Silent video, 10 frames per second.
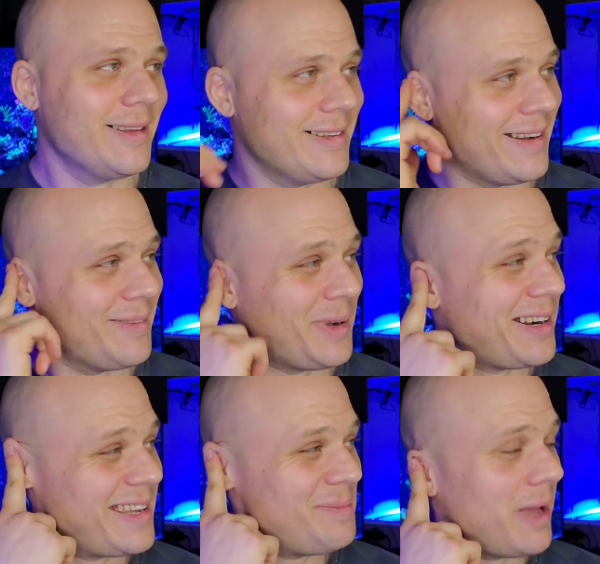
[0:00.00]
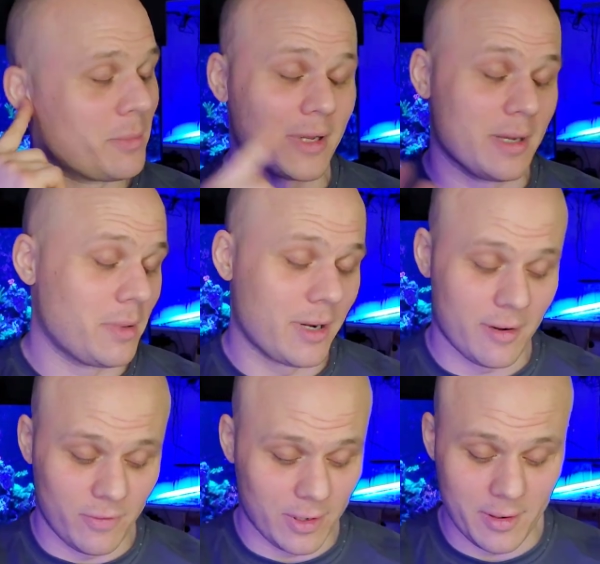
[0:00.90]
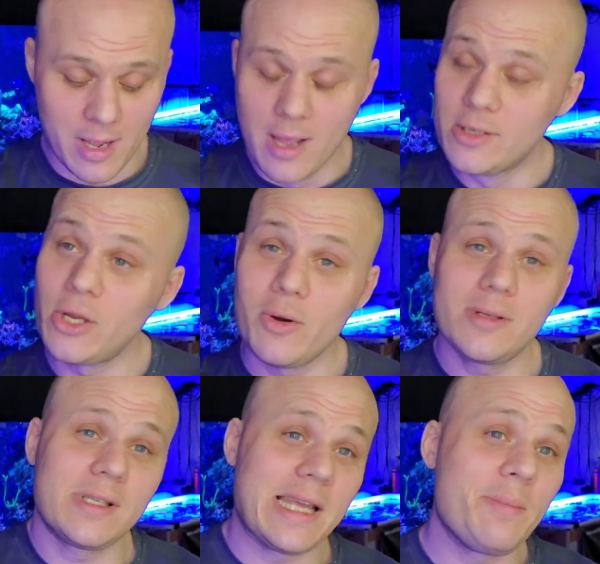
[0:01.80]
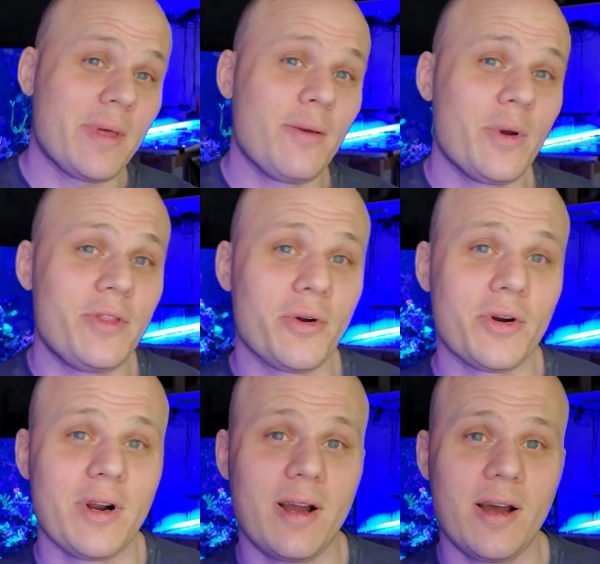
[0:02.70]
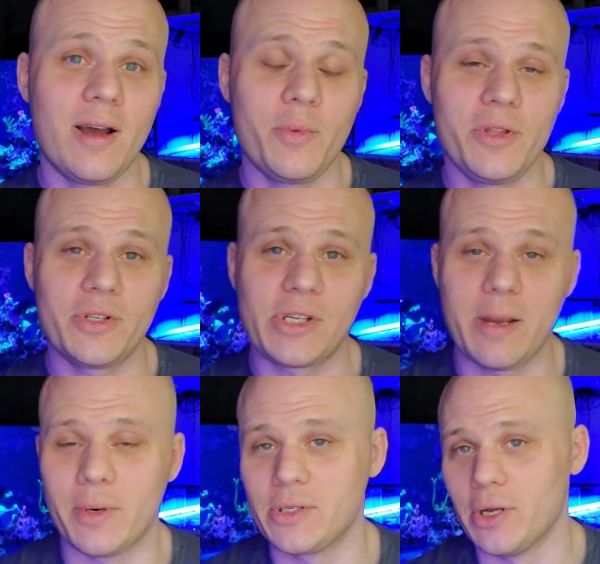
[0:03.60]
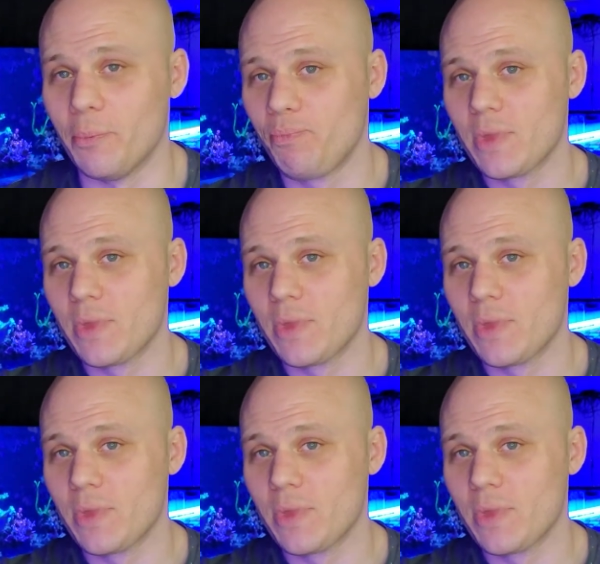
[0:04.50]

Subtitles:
Man, I'm gonna keep that in. Fucking. So it's the same thing with your skimmer. So